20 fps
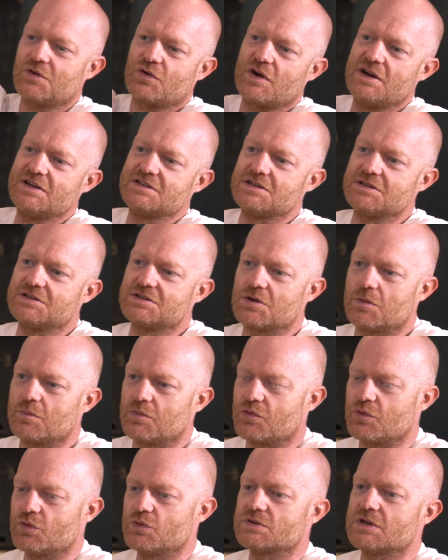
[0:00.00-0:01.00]
crazy Tom
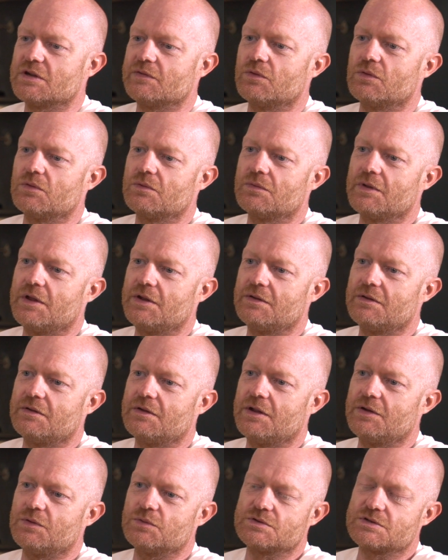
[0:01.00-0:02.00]
Cruise level. Then,
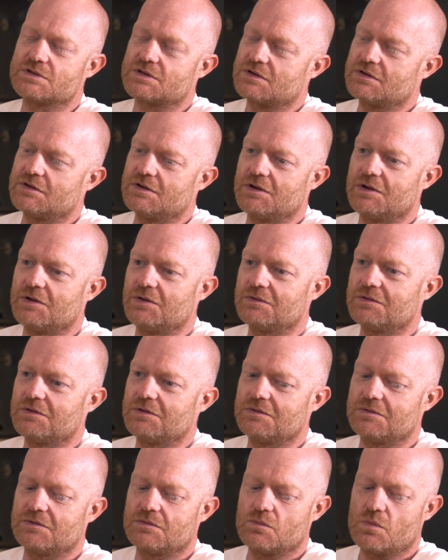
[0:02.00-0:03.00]
then you're just,
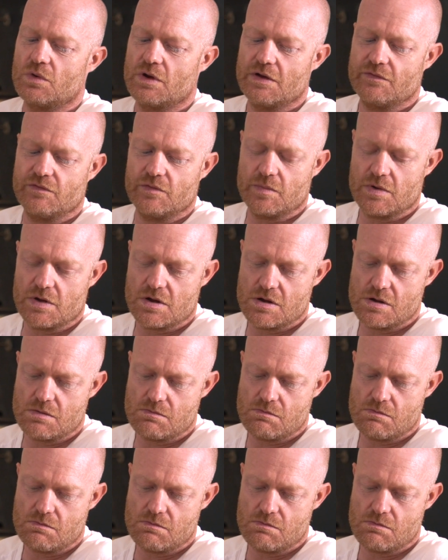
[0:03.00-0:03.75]
whatever. But